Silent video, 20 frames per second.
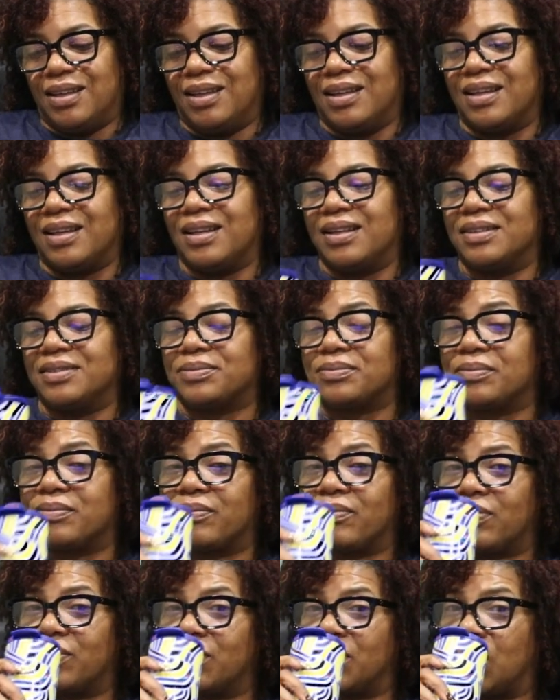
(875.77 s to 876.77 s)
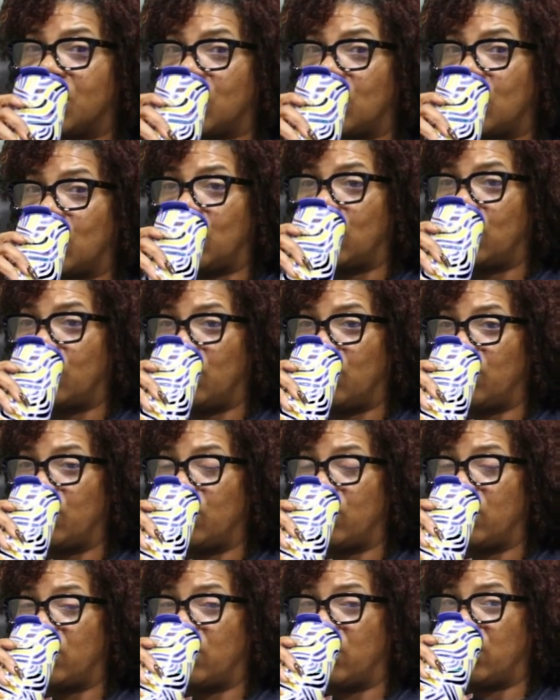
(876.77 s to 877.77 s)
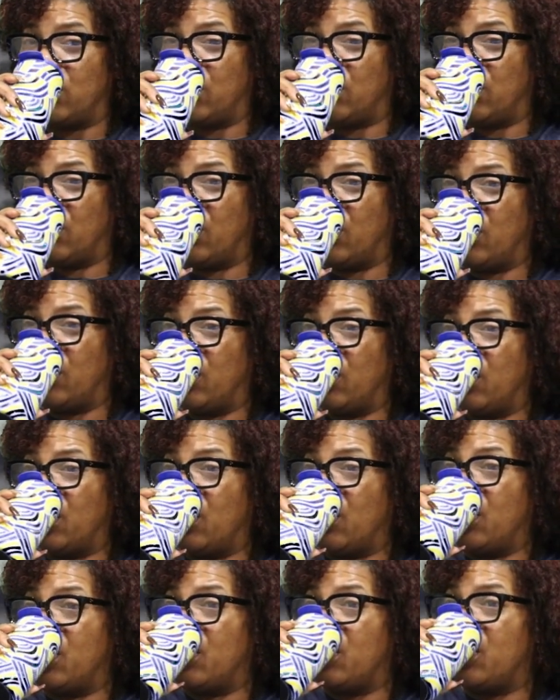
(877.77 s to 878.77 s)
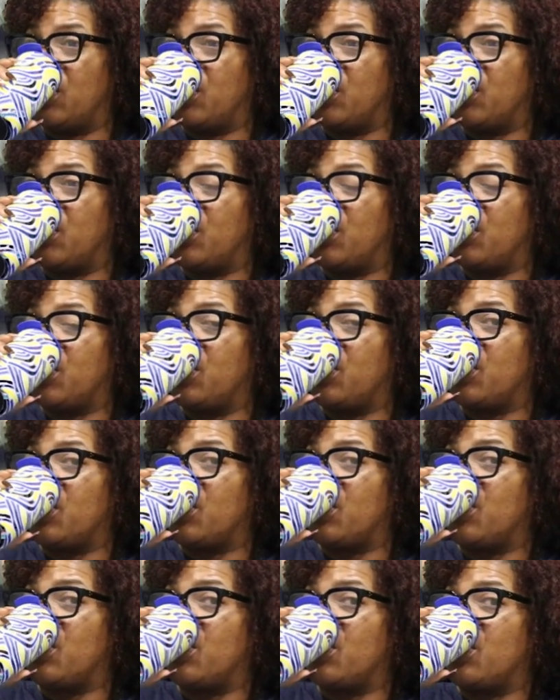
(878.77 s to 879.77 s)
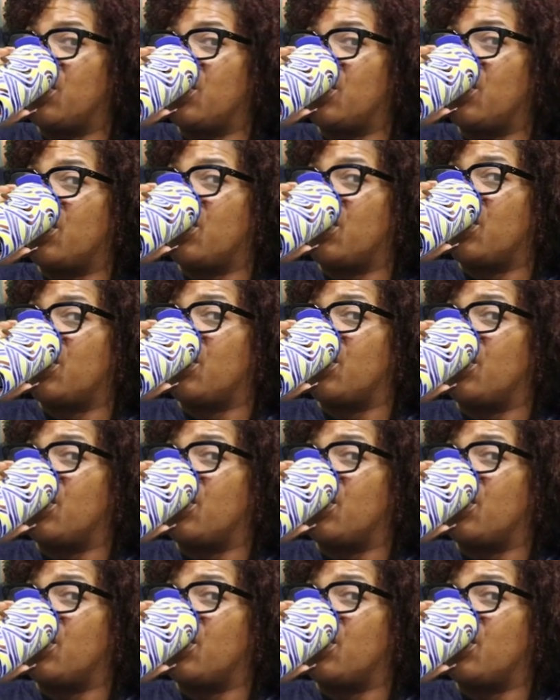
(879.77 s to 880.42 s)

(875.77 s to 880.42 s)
(silent)